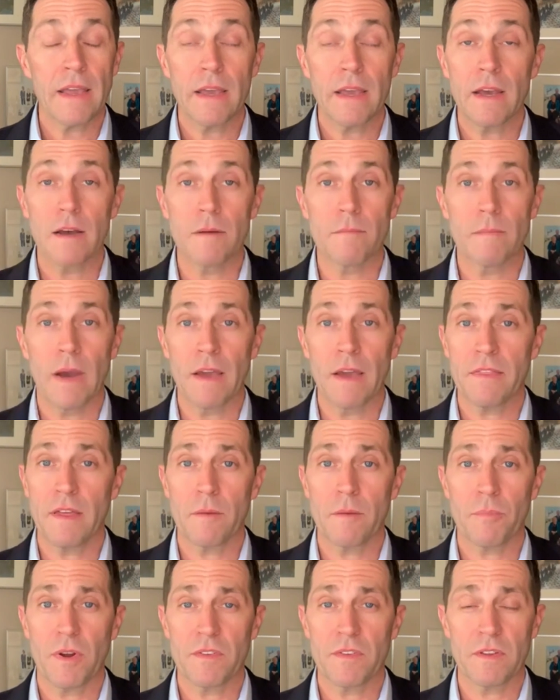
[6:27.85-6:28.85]
I am. I
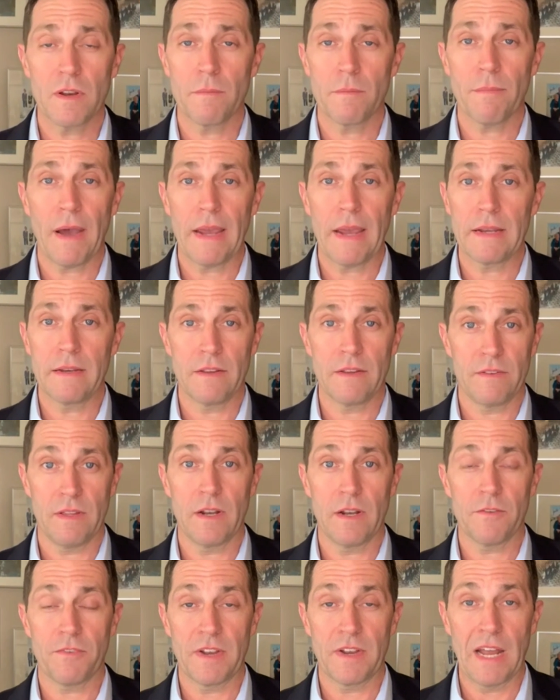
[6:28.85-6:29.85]
think President Biden has
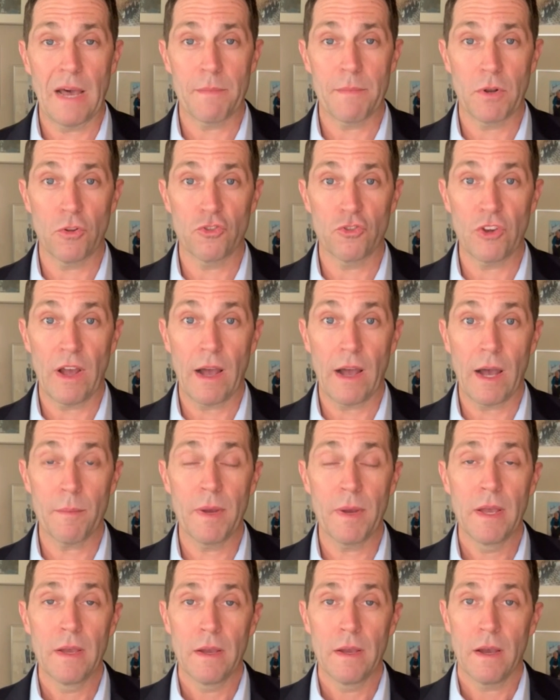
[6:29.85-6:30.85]
done a phenomenal
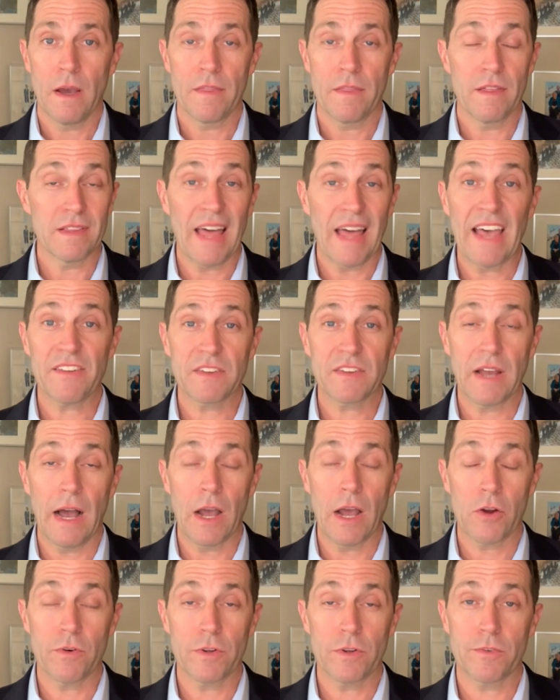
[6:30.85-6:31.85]
job. Uh, the last
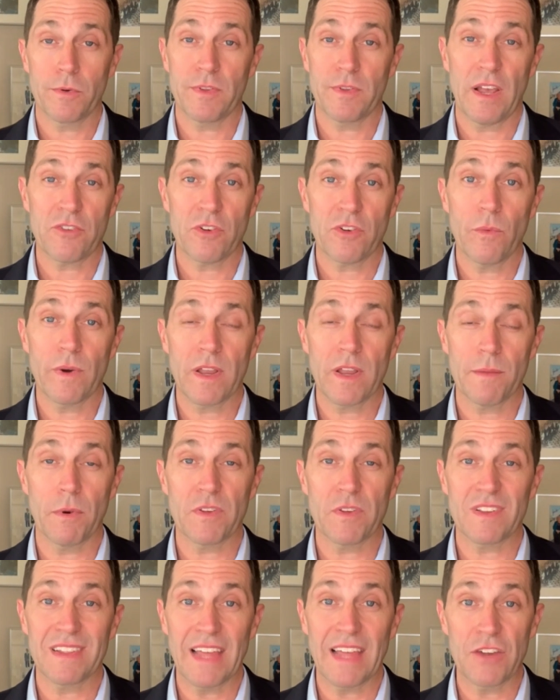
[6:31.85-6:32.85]
Congress was actually one of the
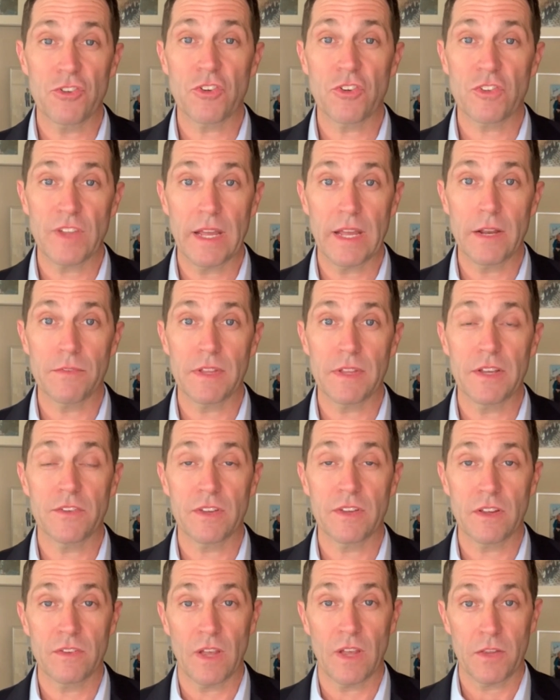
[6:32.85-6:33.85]
most legislatively
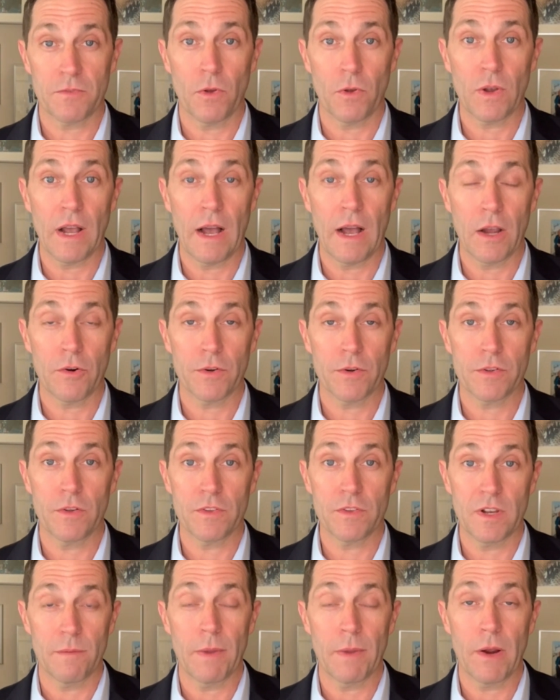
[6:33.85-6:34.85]
successful
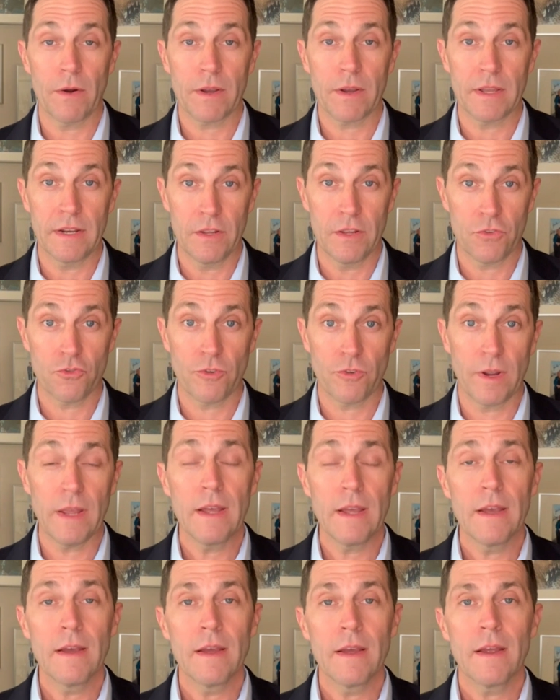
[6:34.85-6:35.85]
Congresses in American
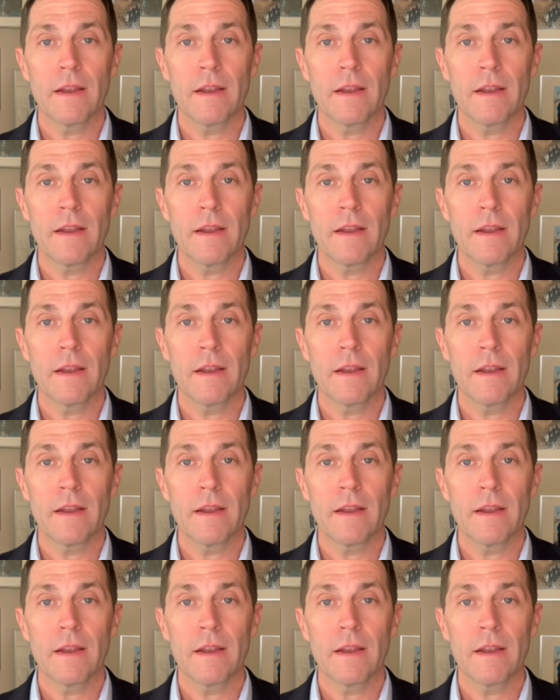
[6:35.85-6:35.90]
history.